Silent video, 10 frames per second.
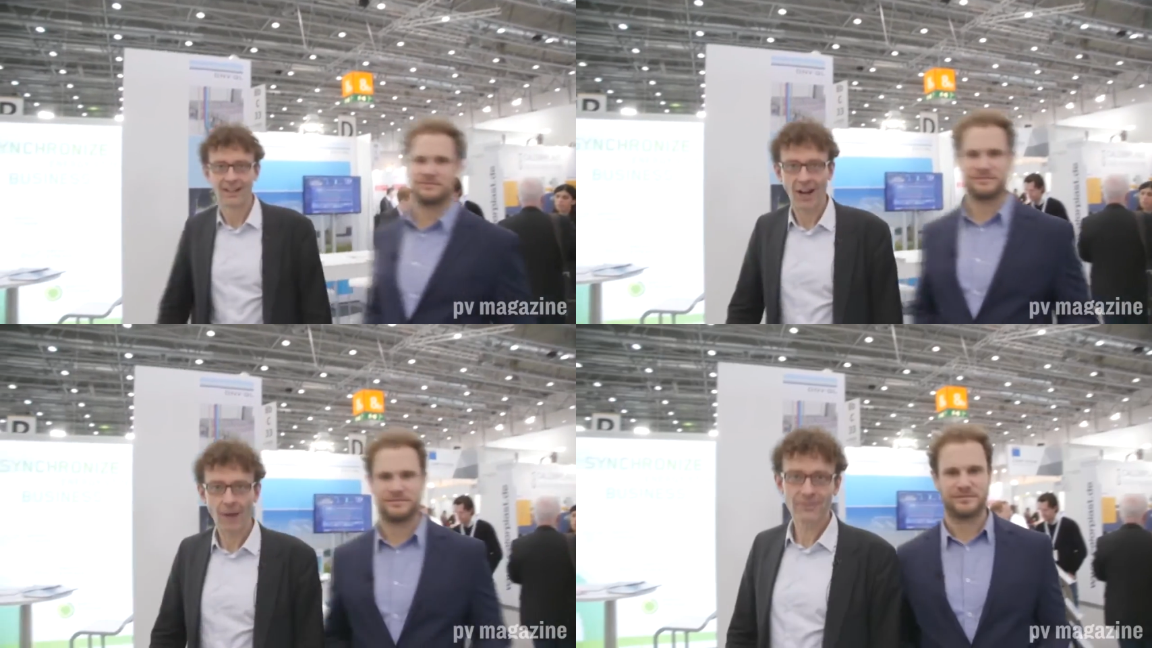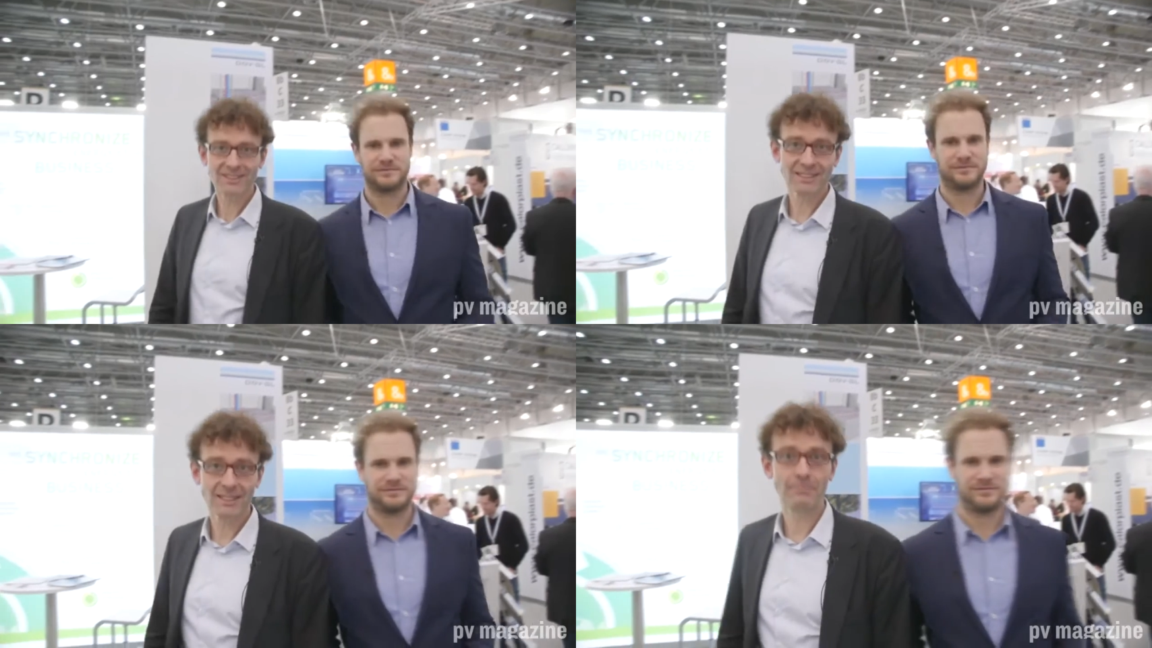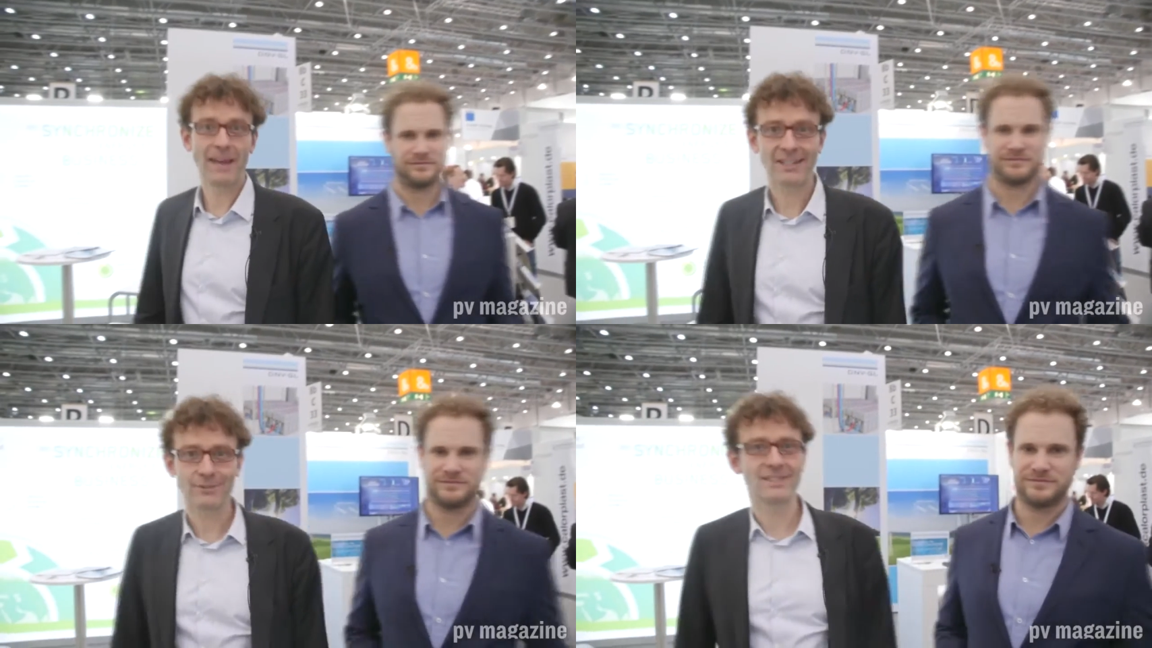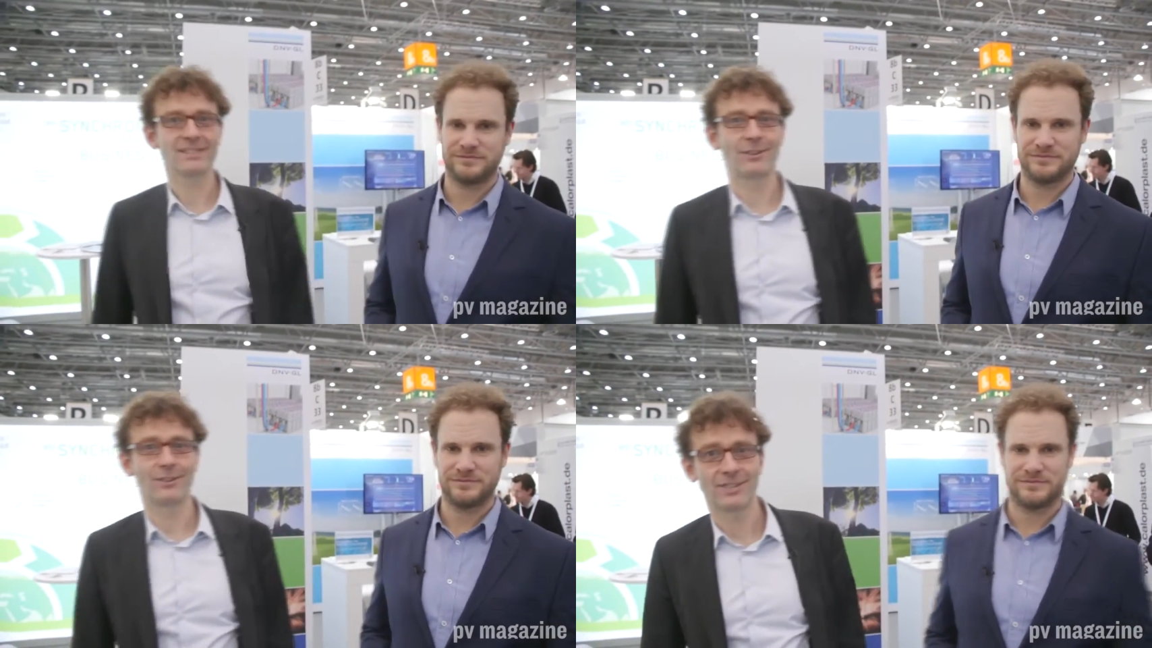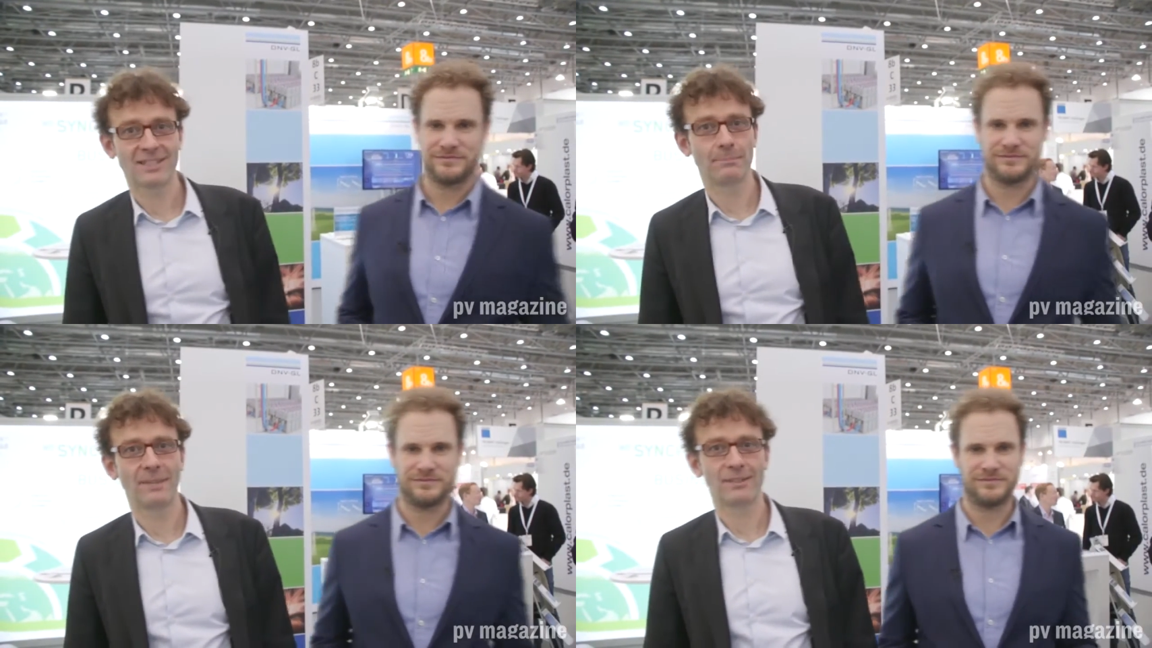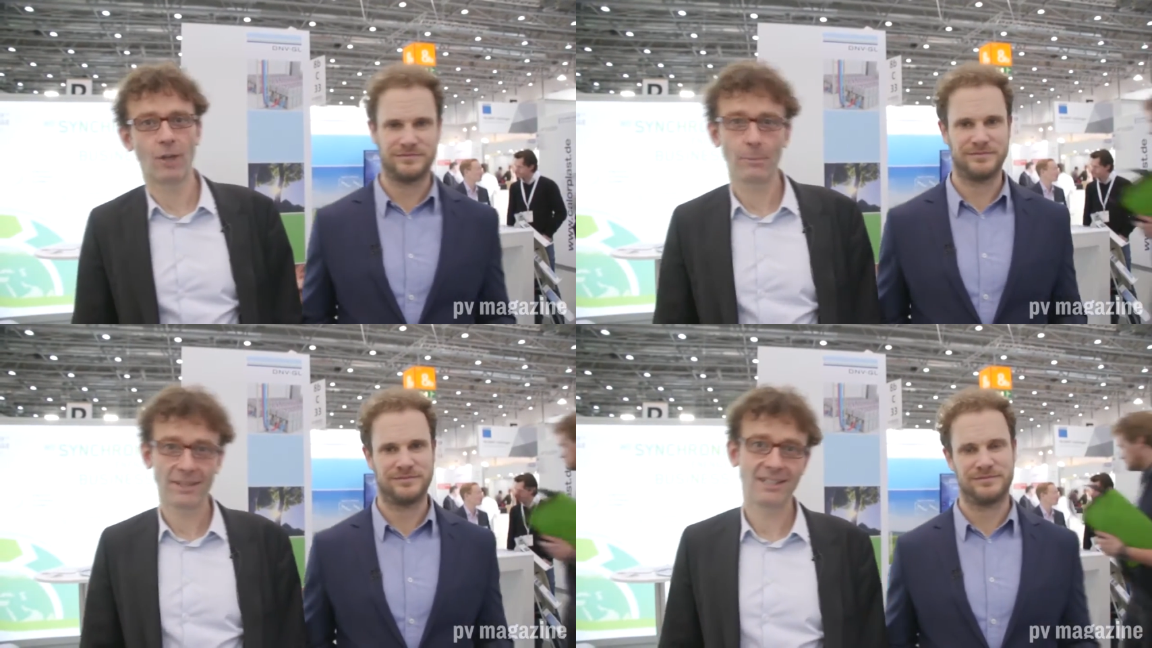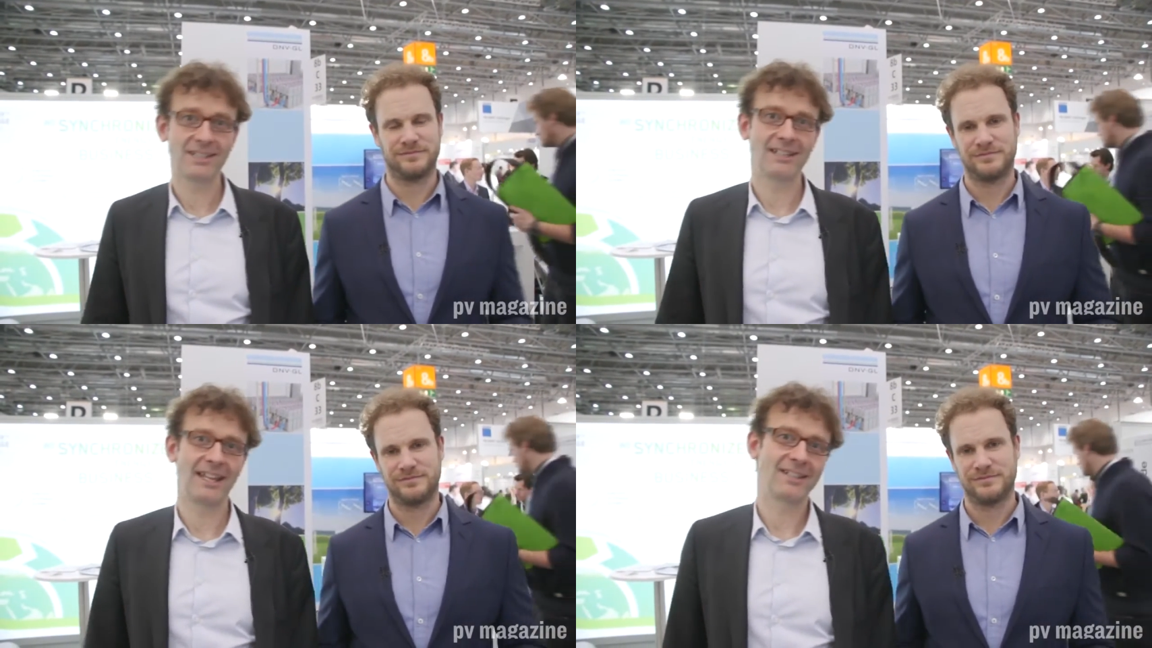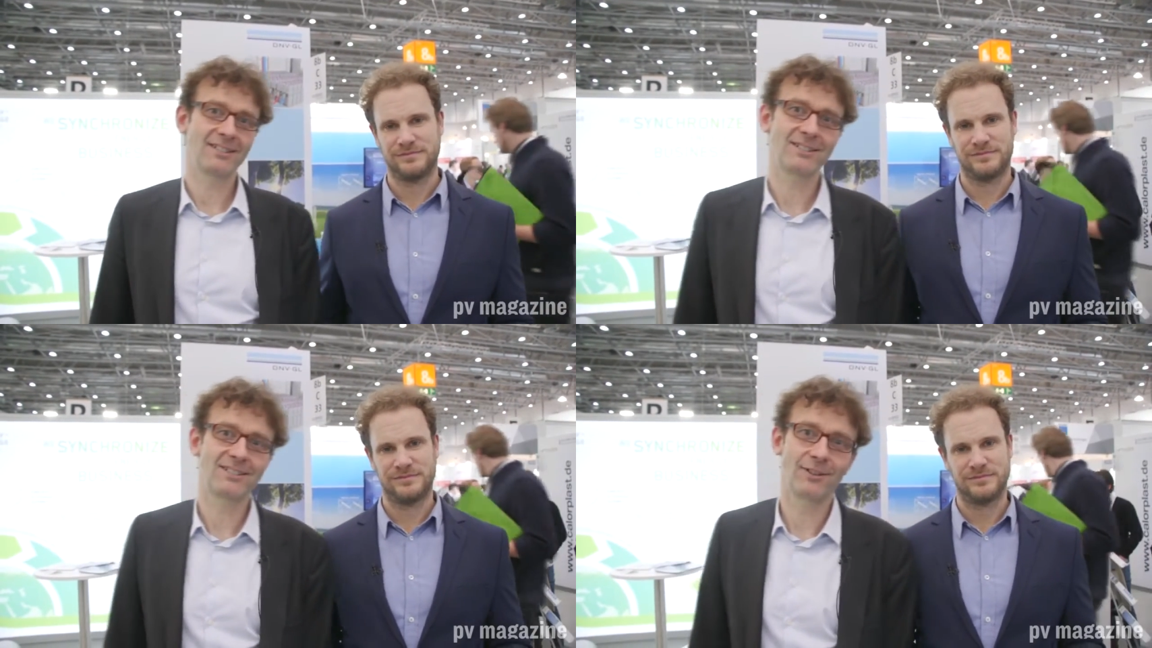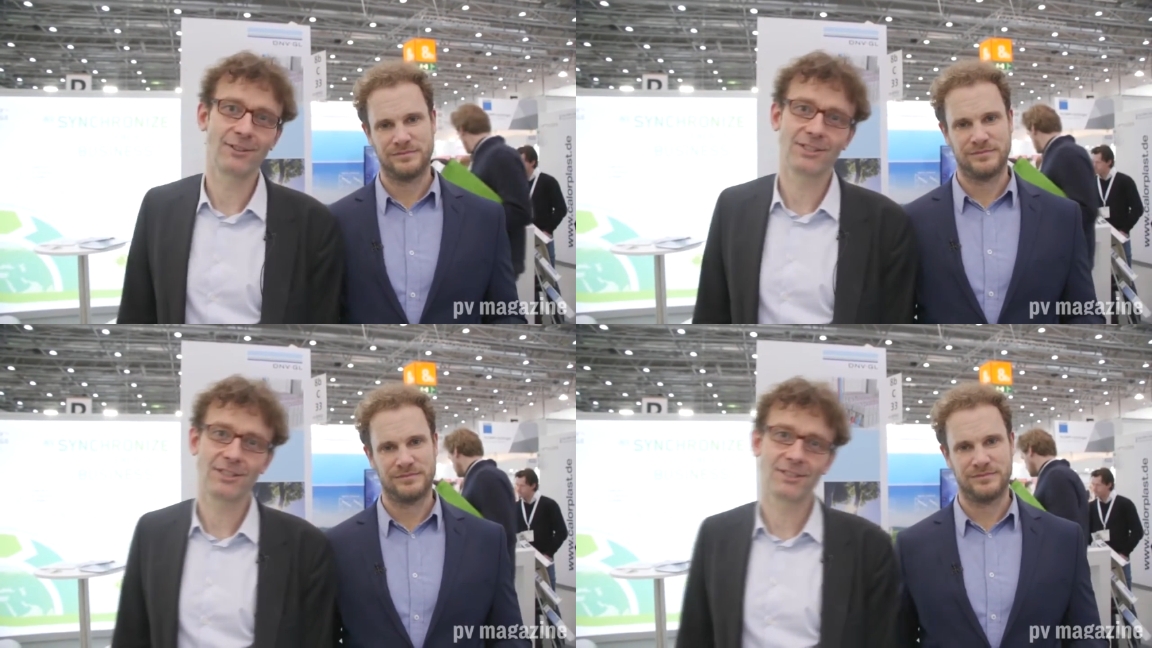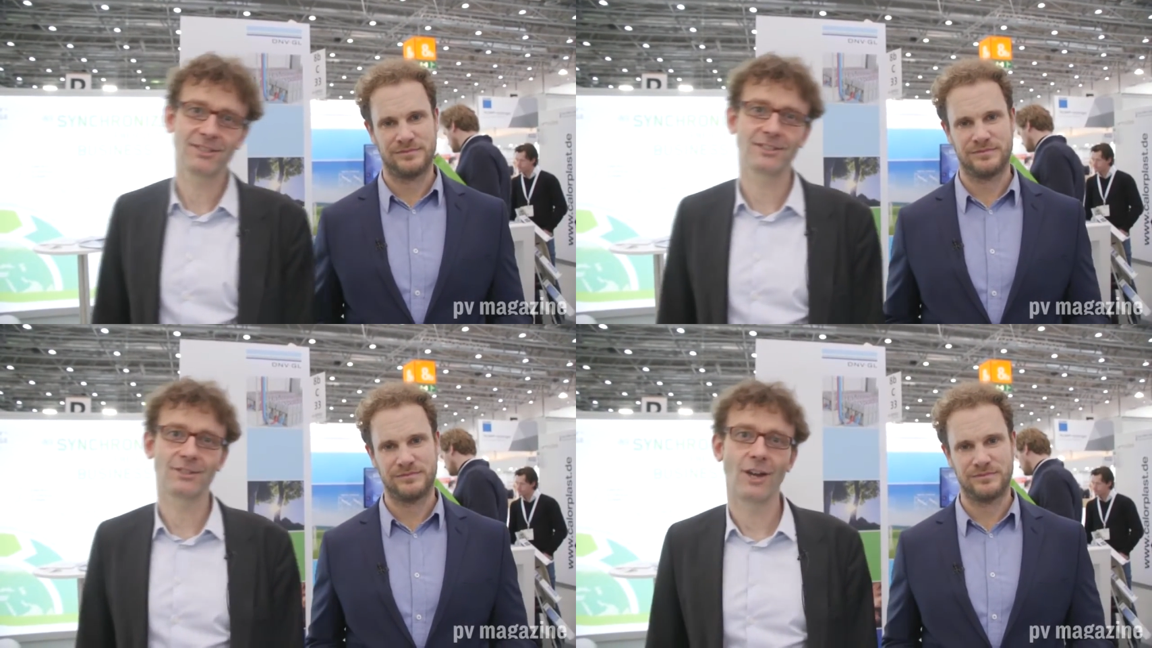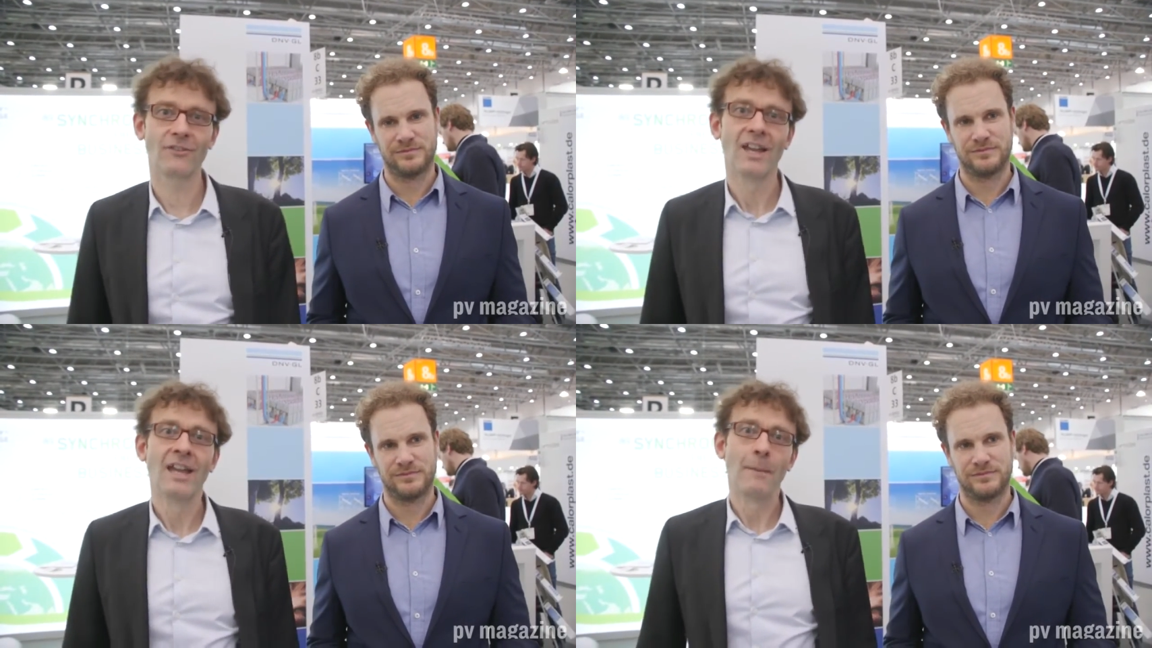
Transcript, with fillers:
Speaker 1: Obviously, battery storage is a big topic here at Energy Storage in Düsseldorf,